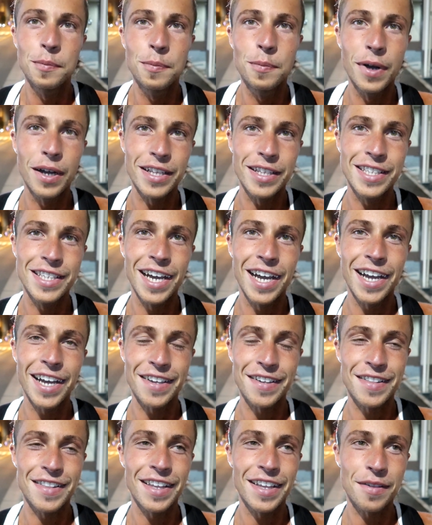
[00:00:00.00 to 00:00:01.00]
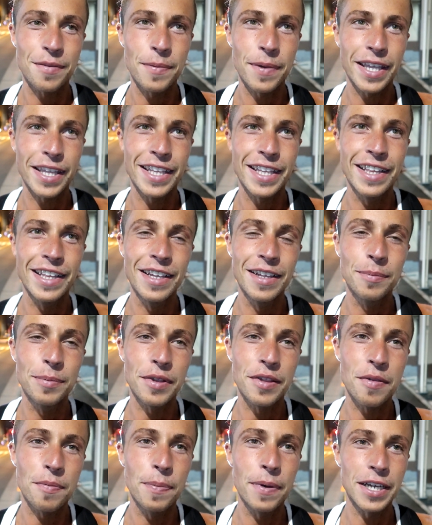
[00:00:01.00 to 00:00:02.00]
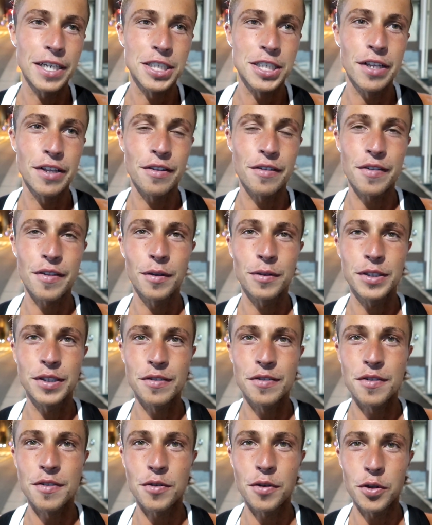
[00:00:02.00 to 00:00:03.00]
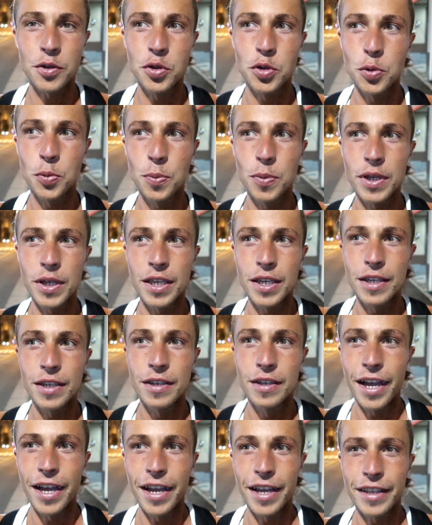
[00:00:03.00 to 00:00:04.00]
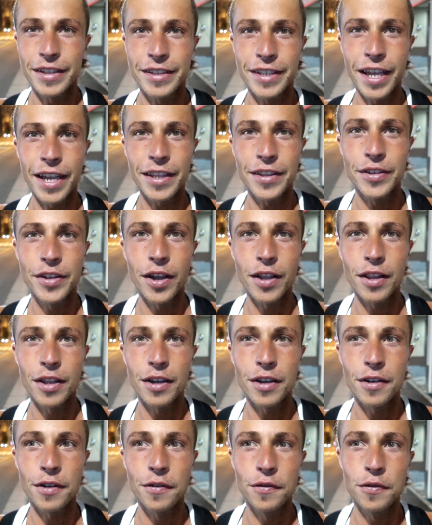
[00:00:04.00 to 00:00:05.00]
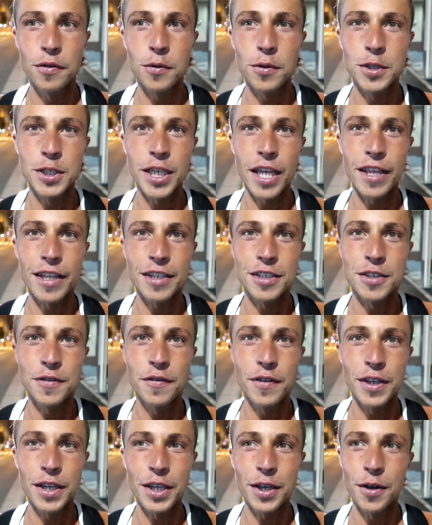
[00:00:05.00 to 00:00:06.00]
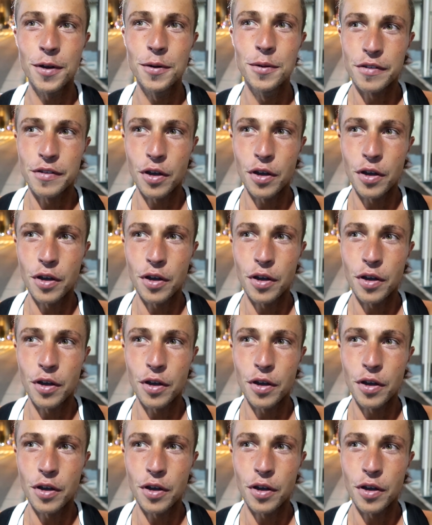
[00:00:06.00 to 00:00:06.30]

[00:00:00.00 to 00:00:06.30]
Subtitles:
But guys, let's make it a little bit special. So this is going to be a $10 food challenge video.